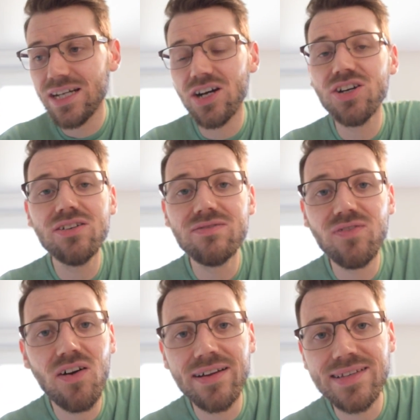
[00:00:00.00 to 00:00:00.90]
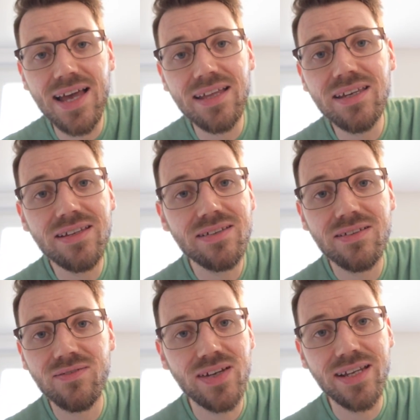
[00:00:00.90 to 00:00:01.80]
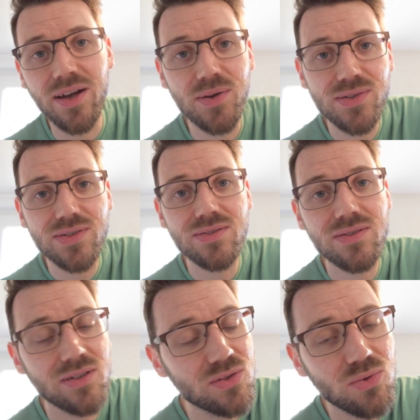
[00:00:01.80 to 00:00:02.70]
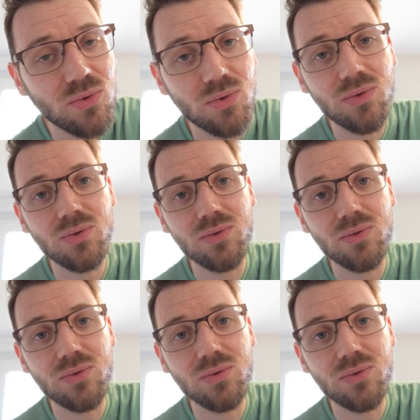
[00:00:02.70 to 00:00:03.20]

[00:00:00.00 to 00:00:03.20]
I couldn't find any videos at all.